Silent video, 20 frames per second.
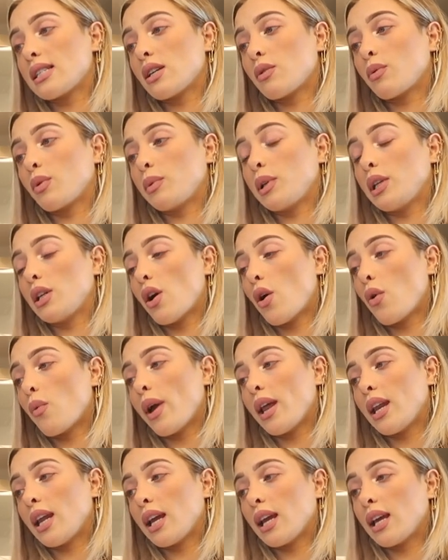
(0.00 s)
There will be no
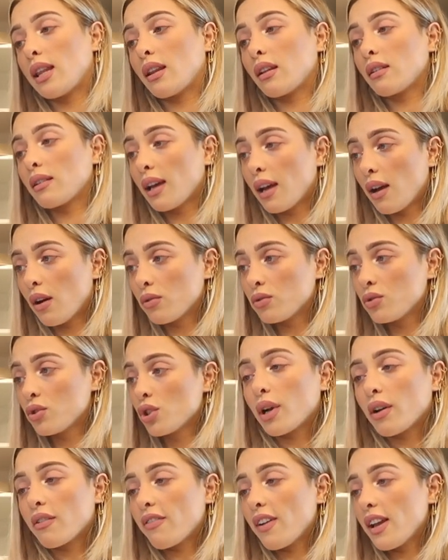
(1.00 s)
waiting in the lounge.
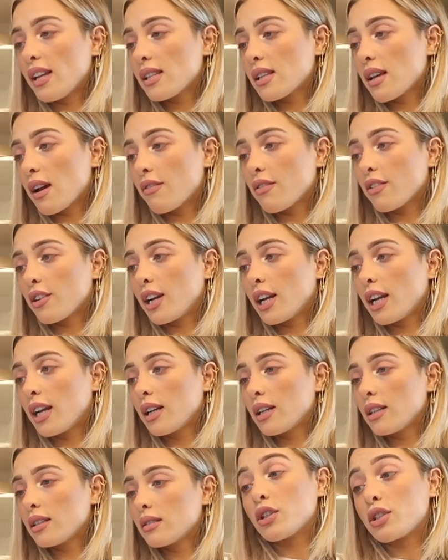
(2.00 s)
Bring a face
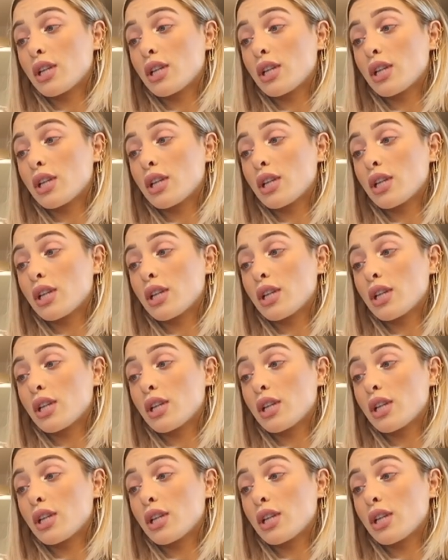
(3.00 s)
covering.